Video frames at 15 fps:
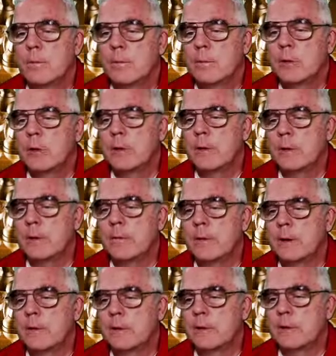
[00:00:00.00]
good
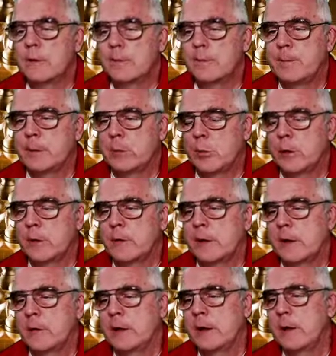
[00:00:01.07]
defenses have been worked
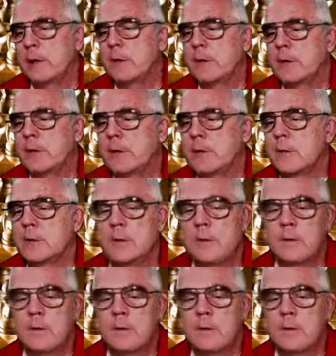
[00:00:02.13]
out against it.